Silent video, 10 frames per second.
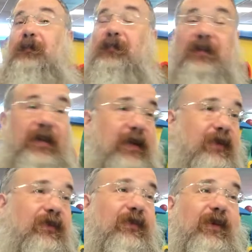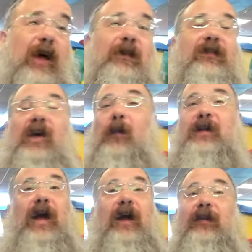please, Rebbe, tell
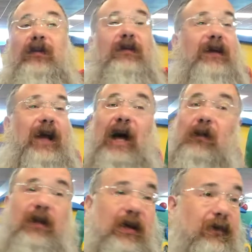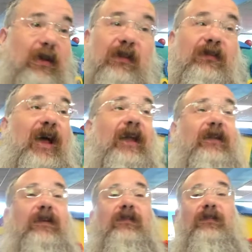me how to do it. How do I get rid of the
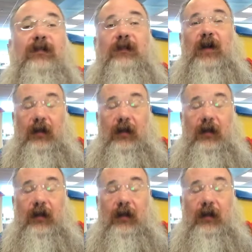sadness?